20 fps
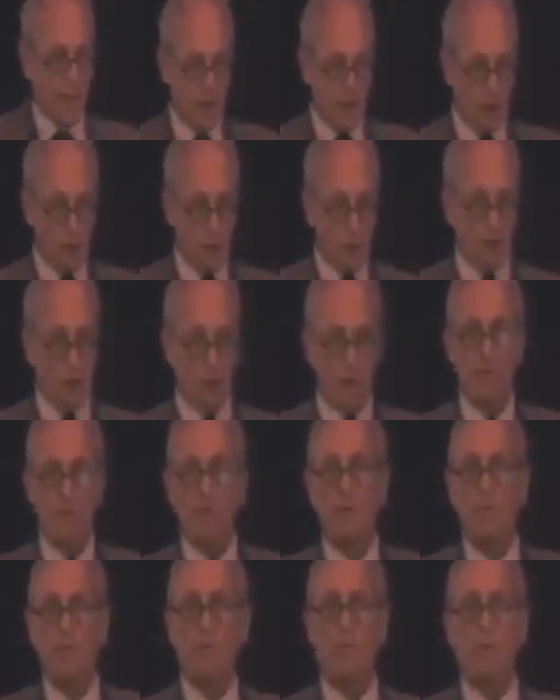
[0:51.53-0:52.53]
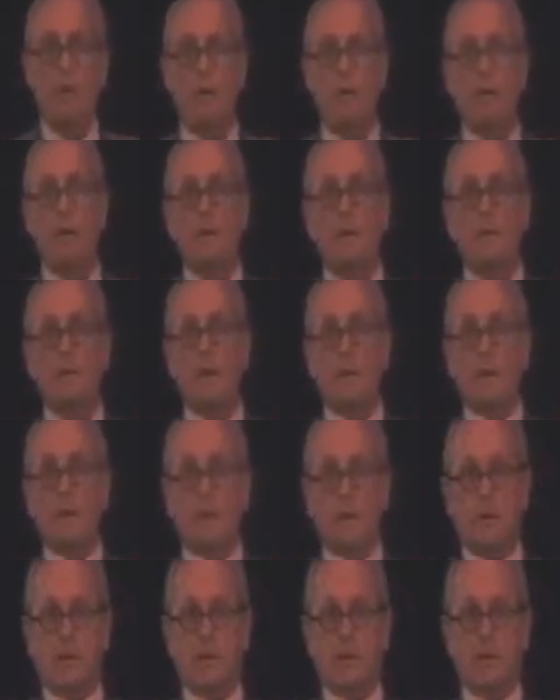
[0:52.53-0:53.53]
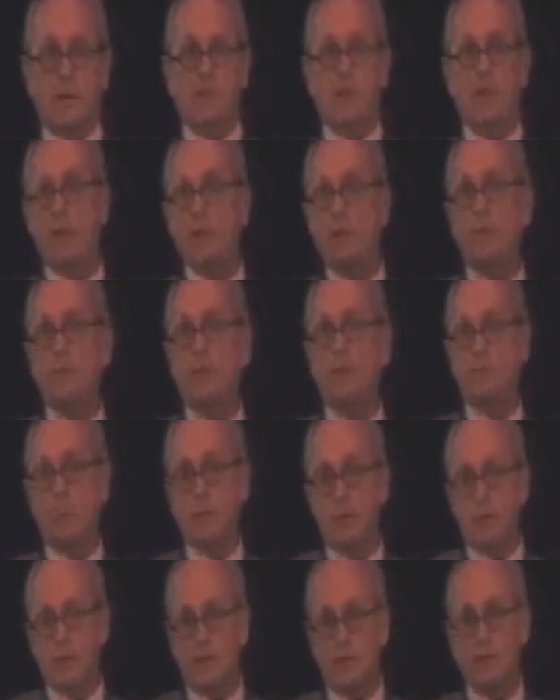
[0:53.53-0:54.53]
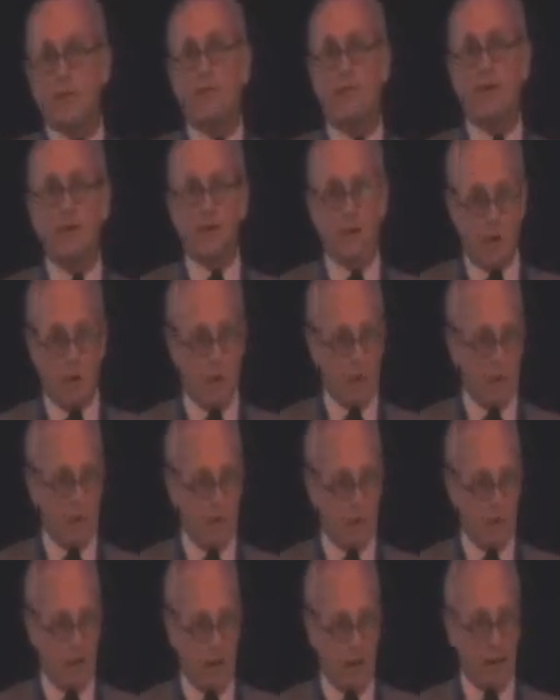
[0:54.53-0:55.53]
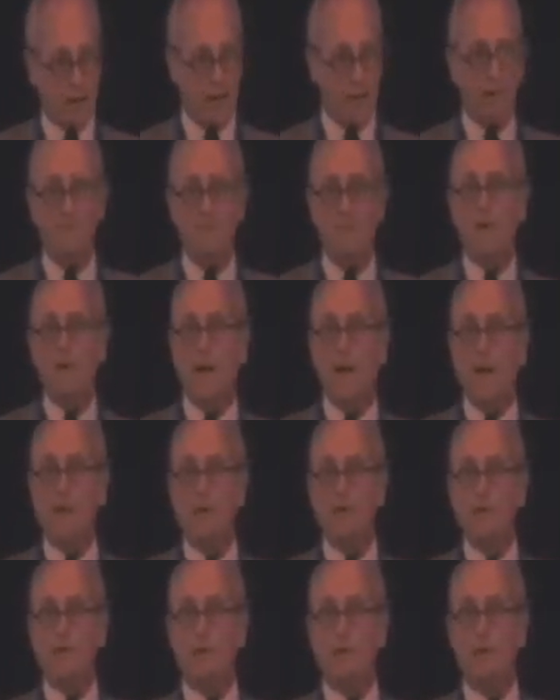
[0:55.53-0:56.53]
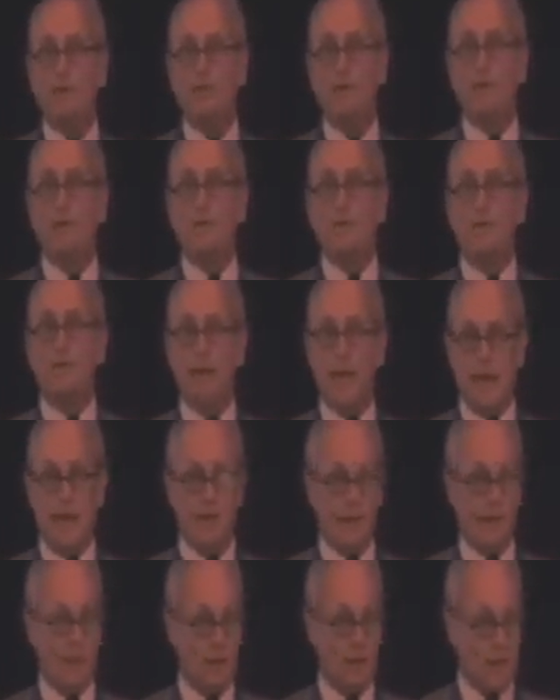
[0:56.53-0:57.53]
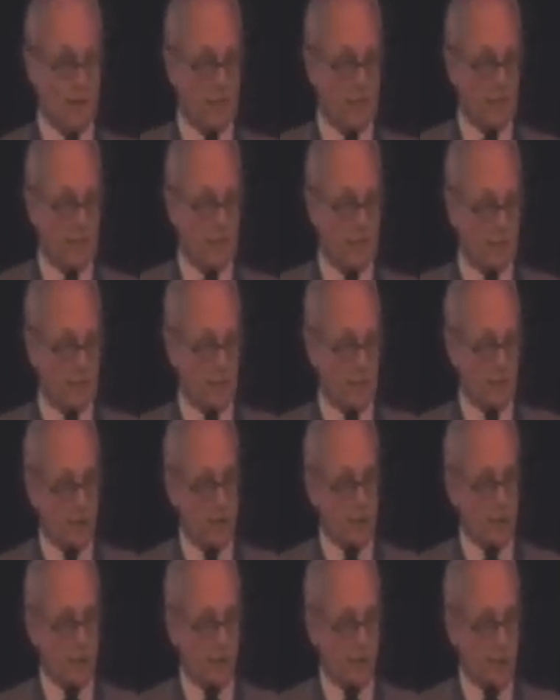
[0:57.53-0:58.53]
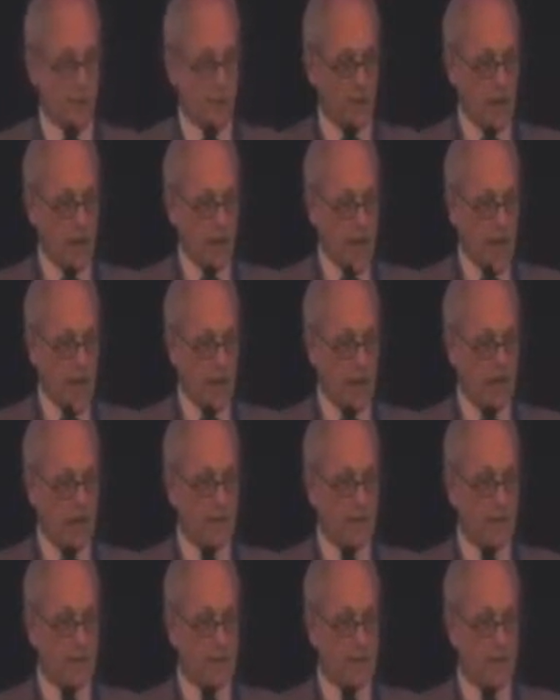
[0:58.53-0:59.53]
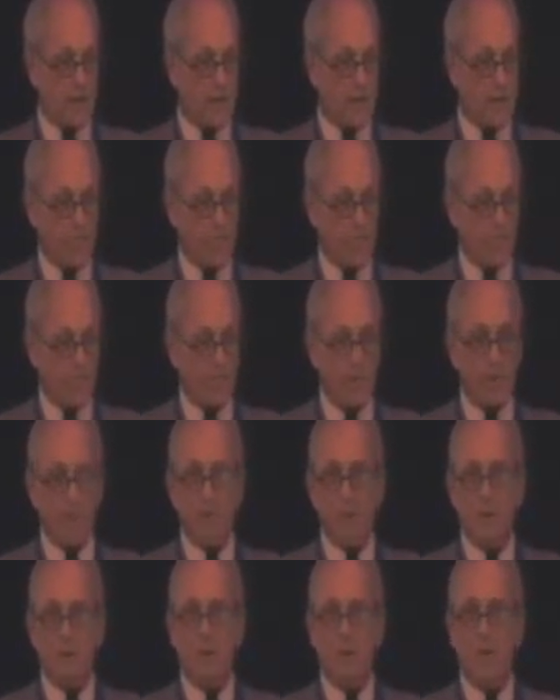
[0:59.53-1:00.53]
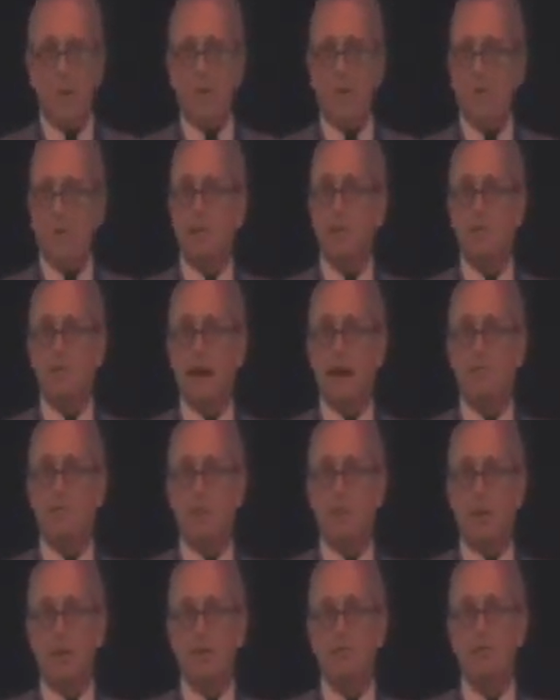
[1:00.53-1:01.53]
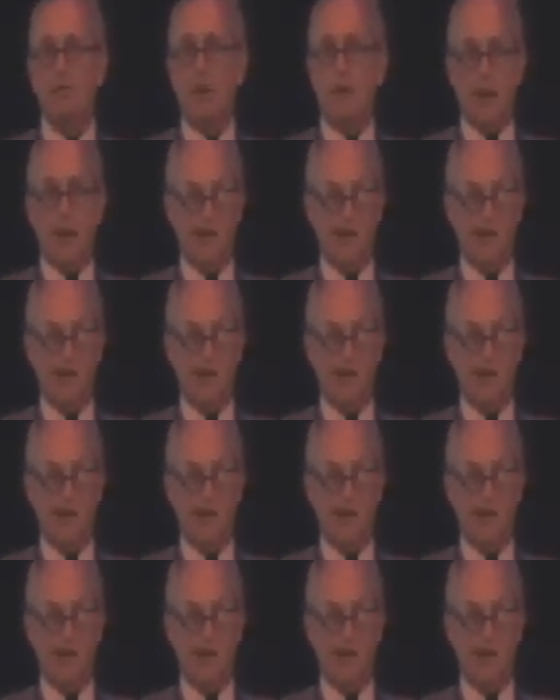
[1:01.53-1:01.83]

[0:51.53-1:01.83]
go into some spin-offs of the wheel, functional endocrinology, food allergies, some candida aspects, and talk a little about parenteral